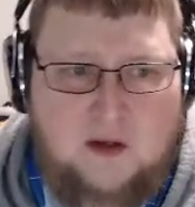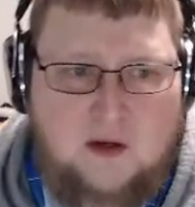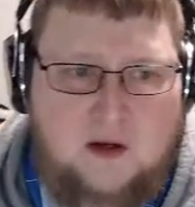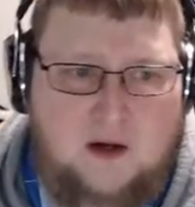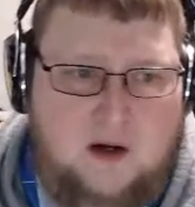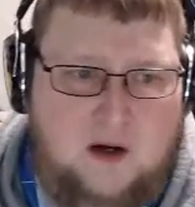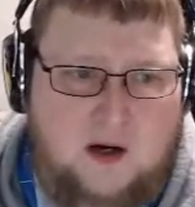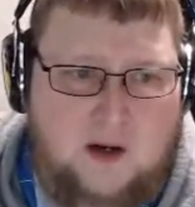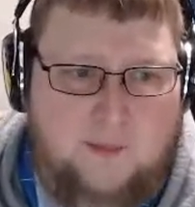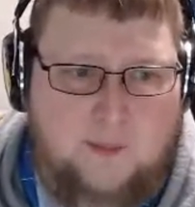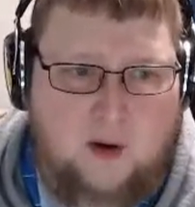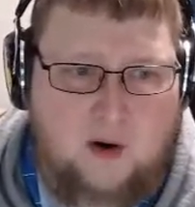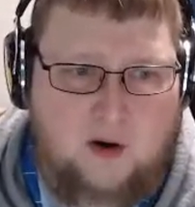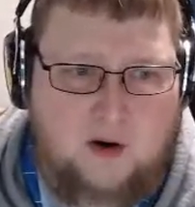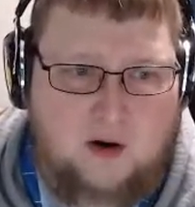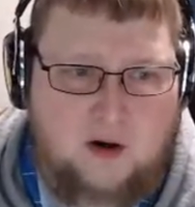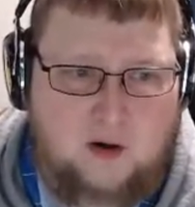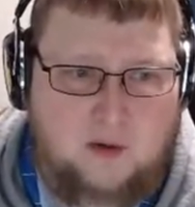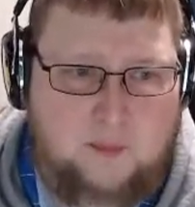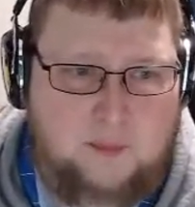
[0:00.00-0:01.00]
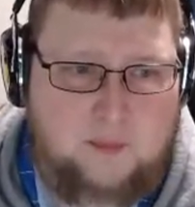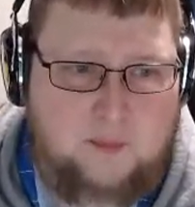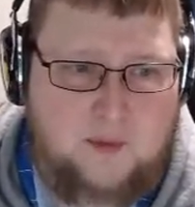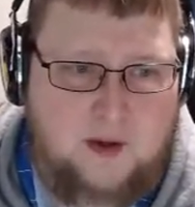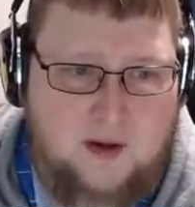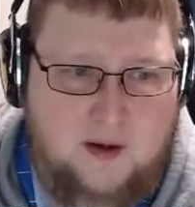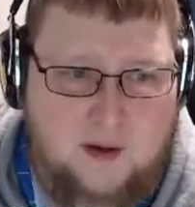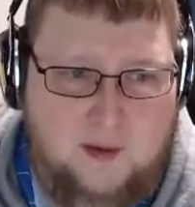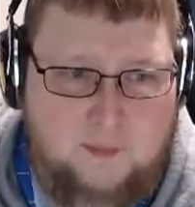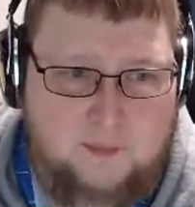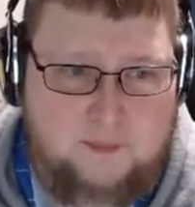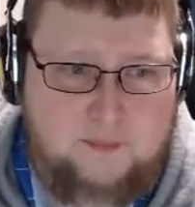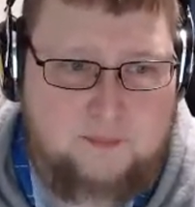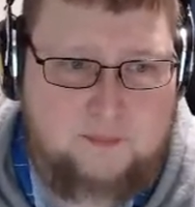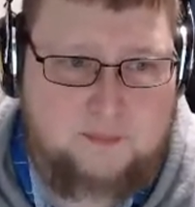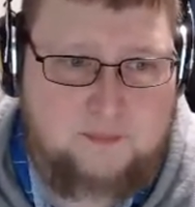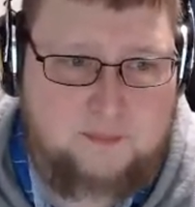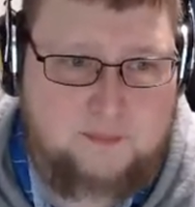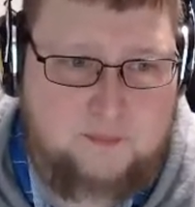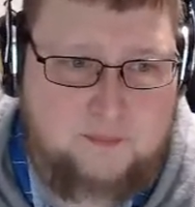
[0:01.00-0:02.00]
are
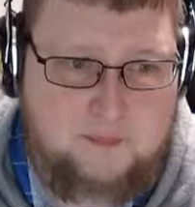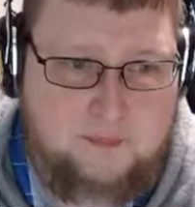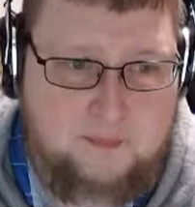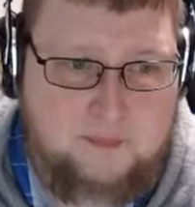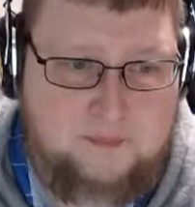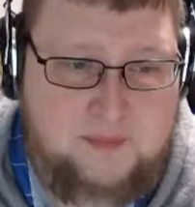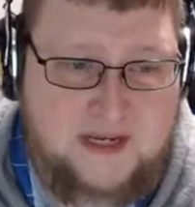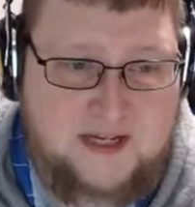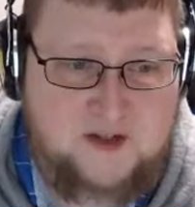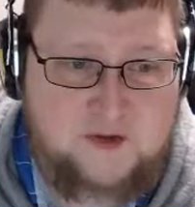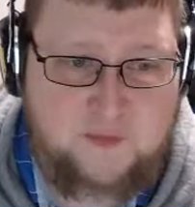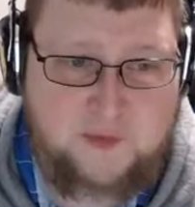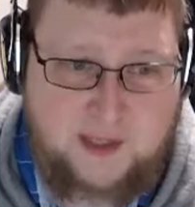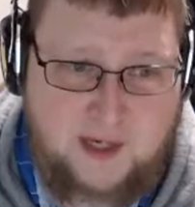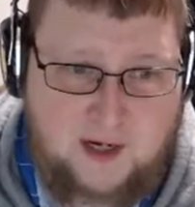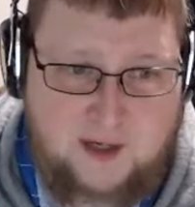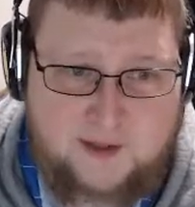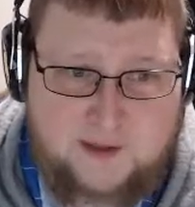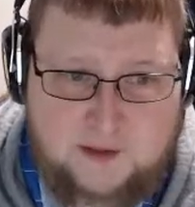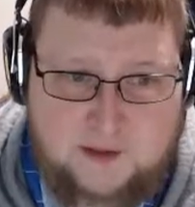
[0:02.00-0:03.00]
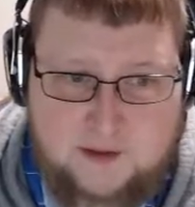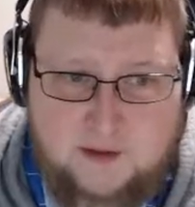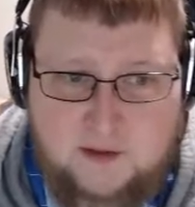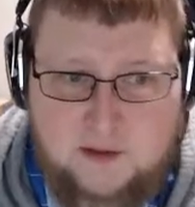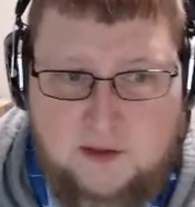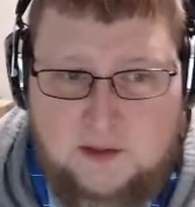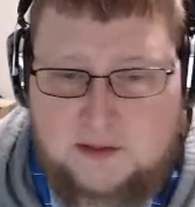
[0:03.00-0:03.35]
patriotic.